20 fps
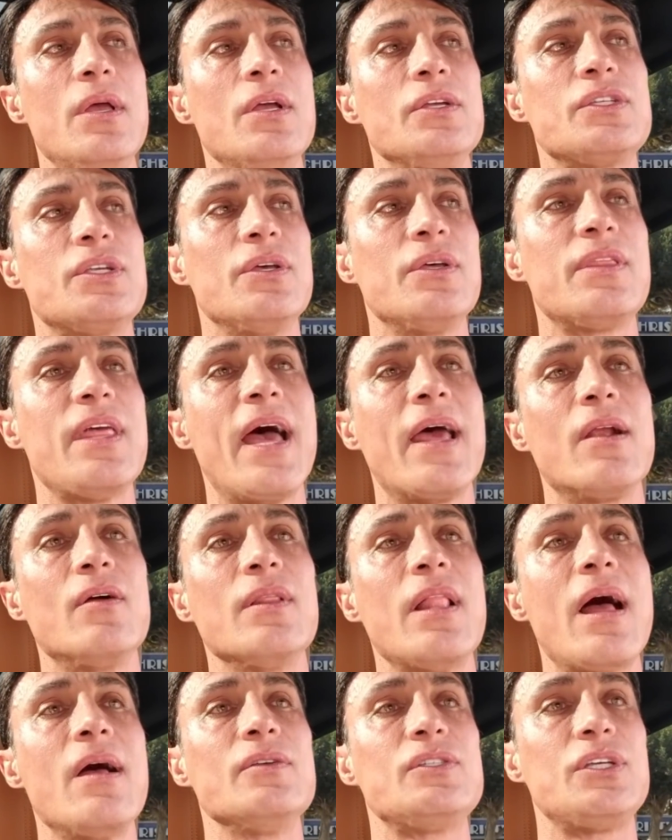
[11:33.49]
So that
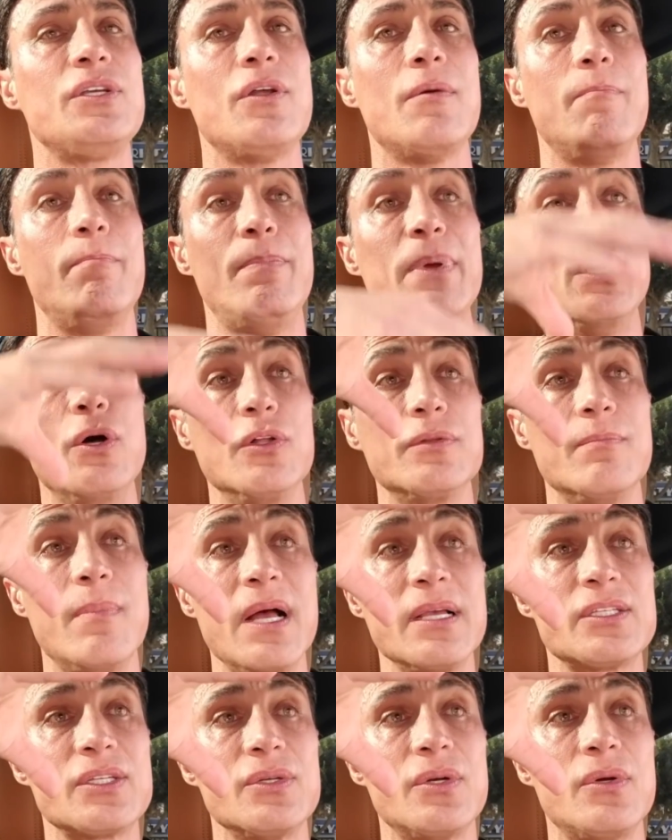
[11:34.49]
allows you to build
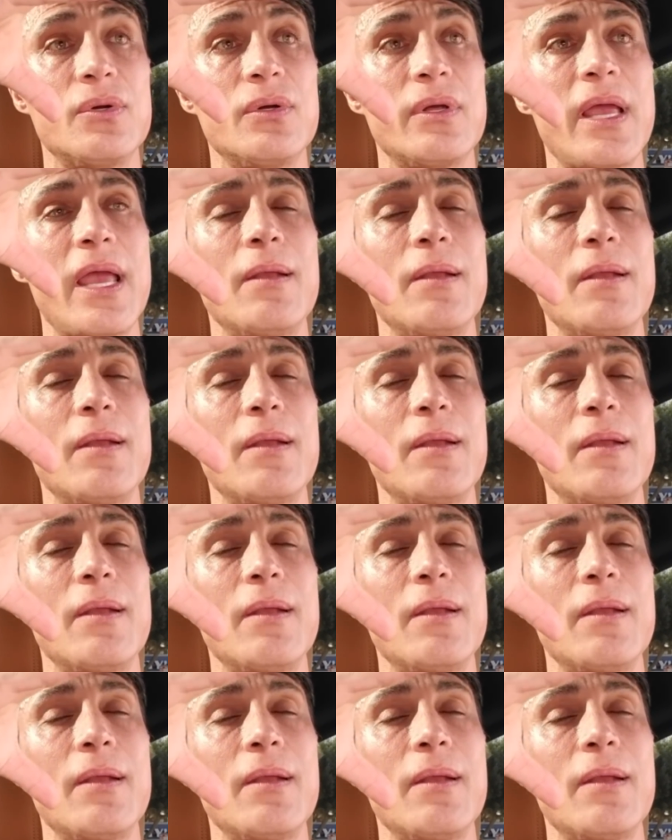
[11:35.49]
muscle